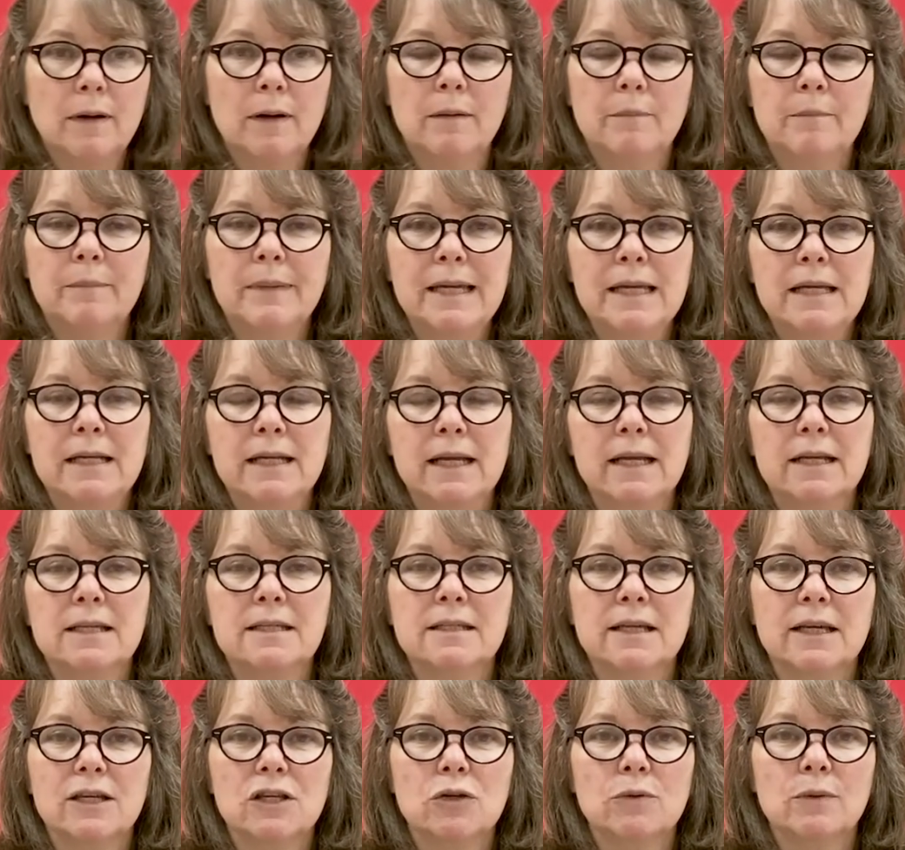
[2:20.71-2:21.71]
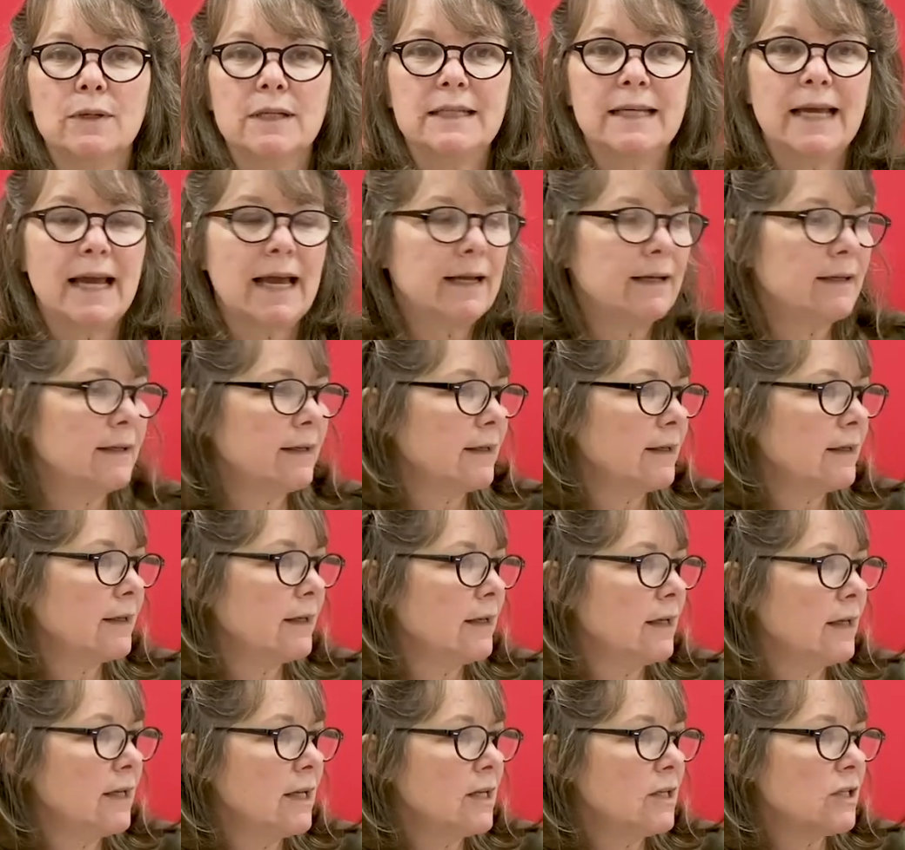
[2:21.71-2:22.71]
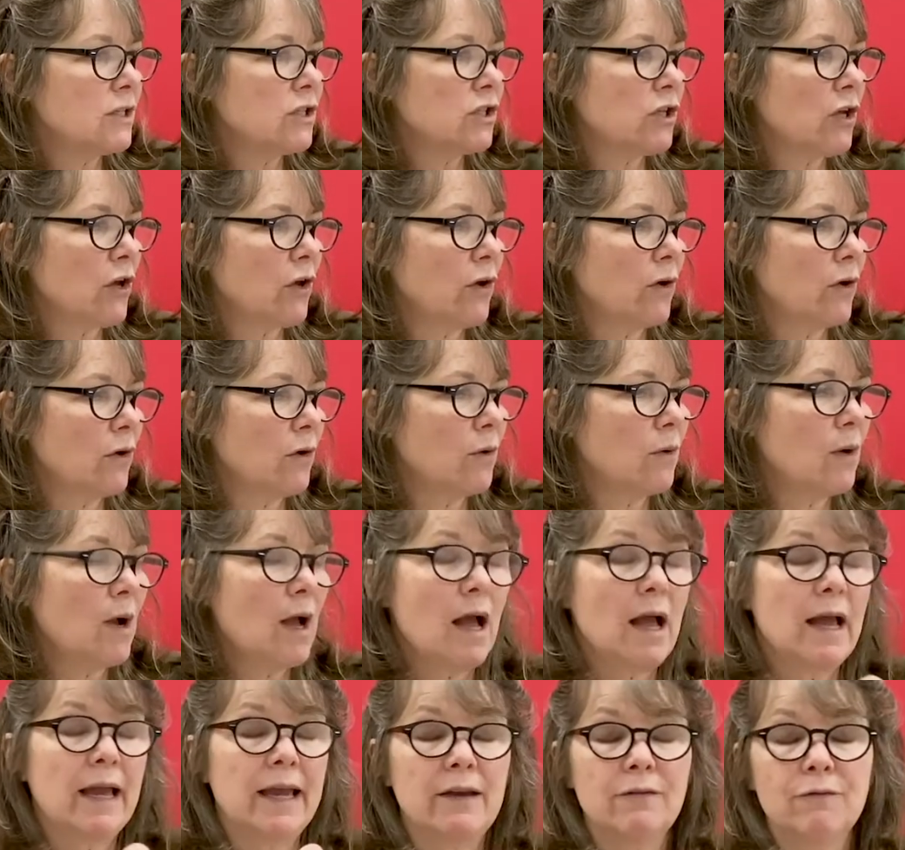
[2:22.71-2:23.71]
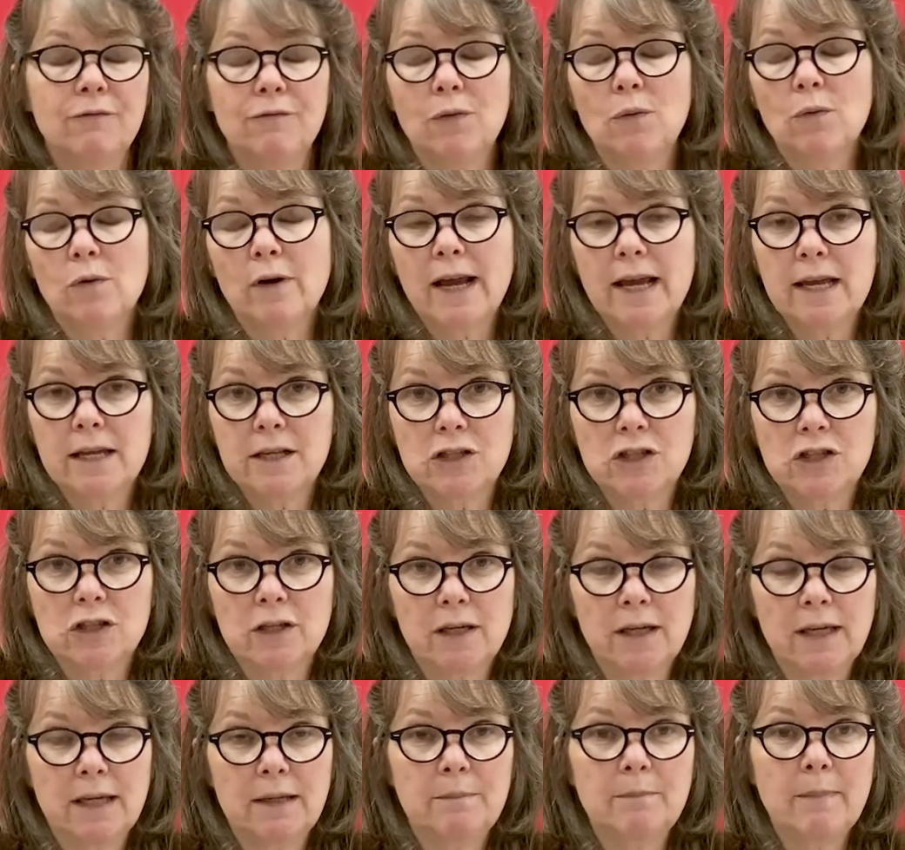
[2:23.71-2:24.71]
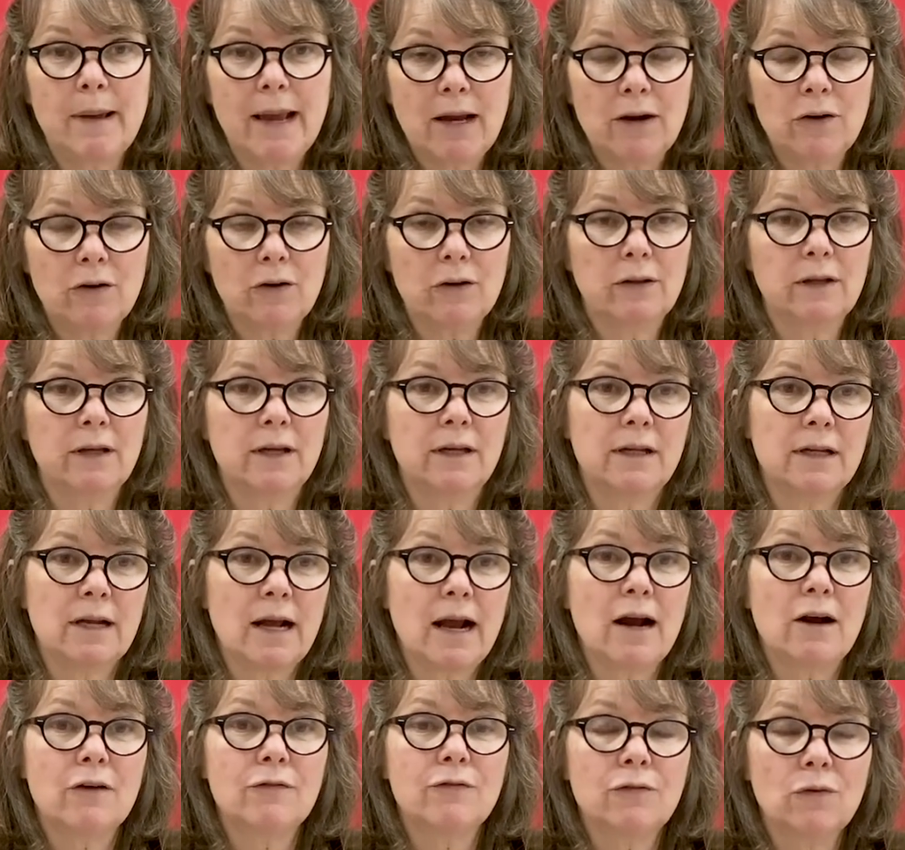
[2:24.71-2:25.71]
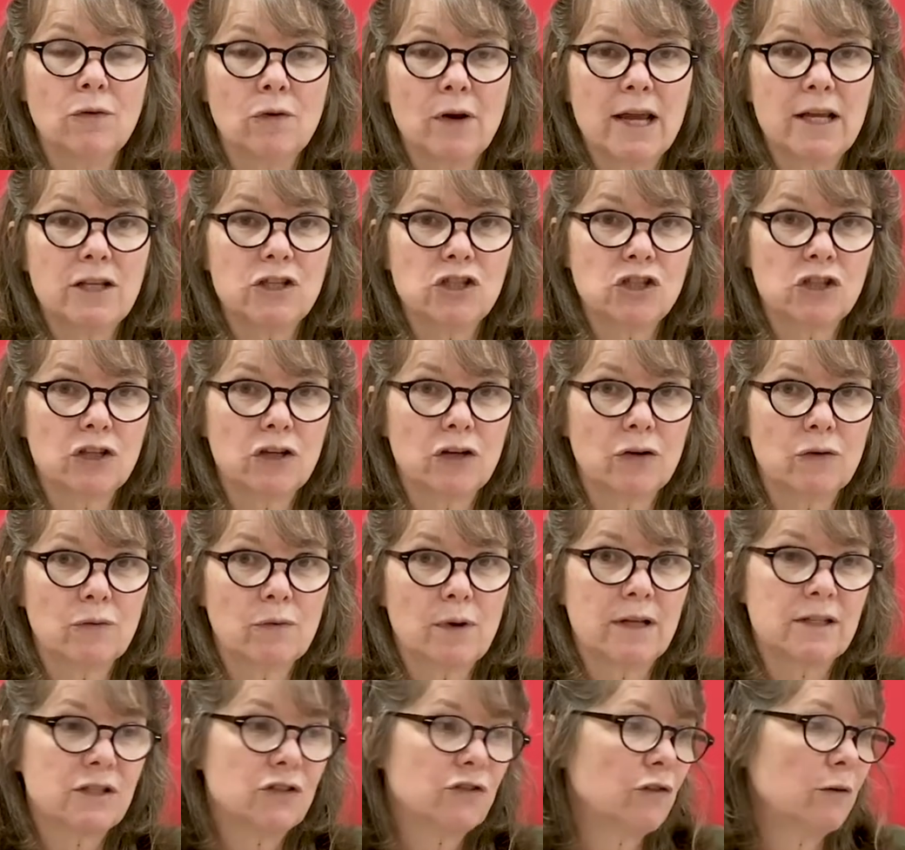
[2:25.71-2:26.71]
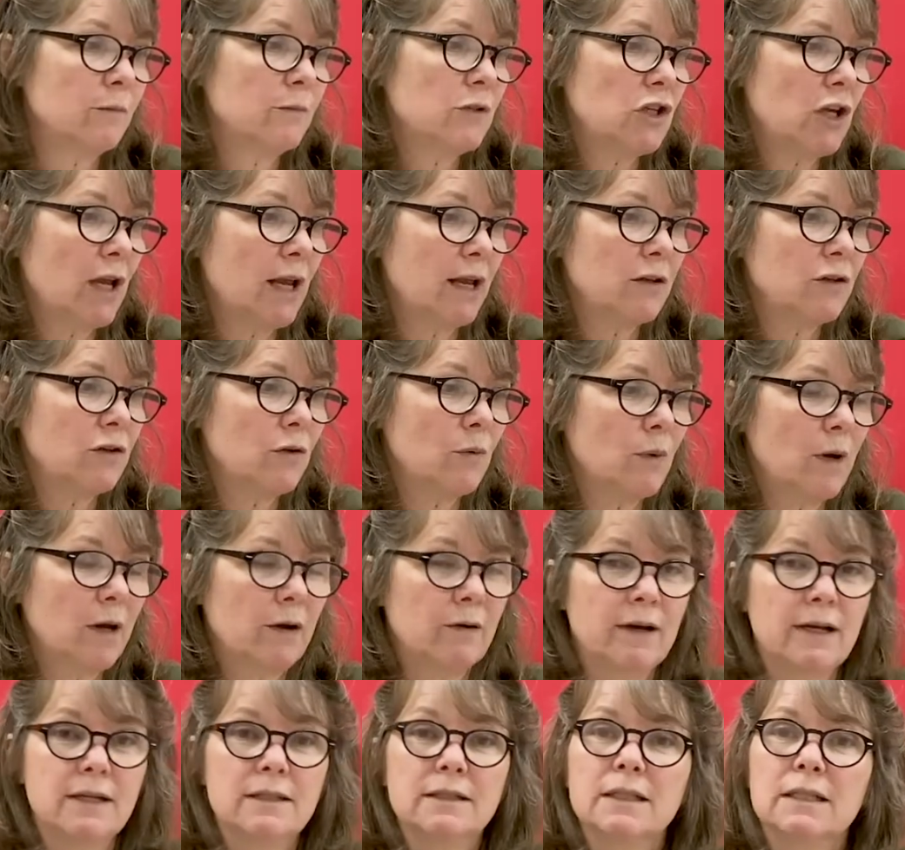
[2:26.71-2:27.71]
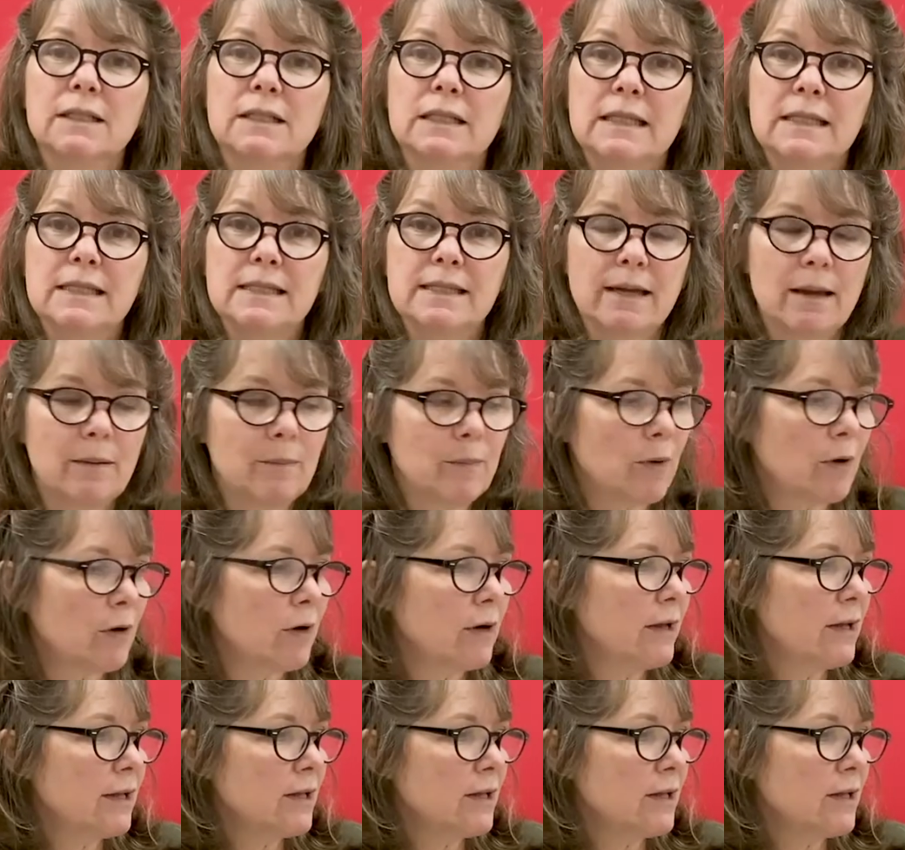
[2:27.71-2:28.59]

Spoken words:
meetings that you attended. So in 4-H in Maryland, our 4-H year runs from January to December.